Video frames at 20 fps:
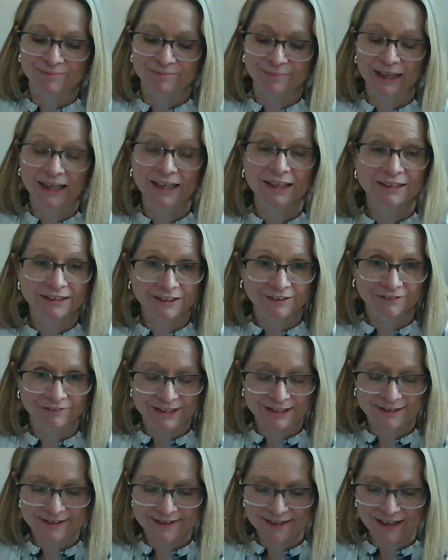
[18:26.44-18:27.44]
in and of
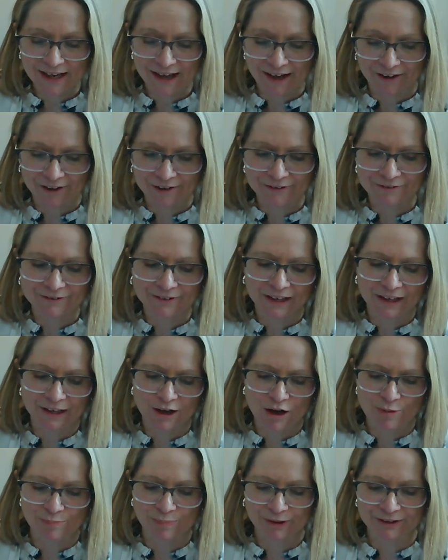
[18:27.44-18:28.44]
itself a
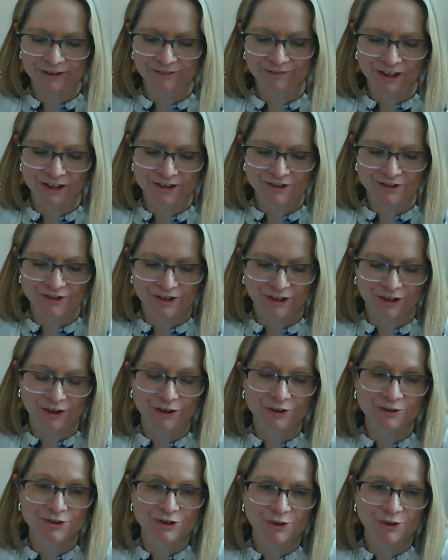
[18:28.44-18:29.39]
couple of years ago,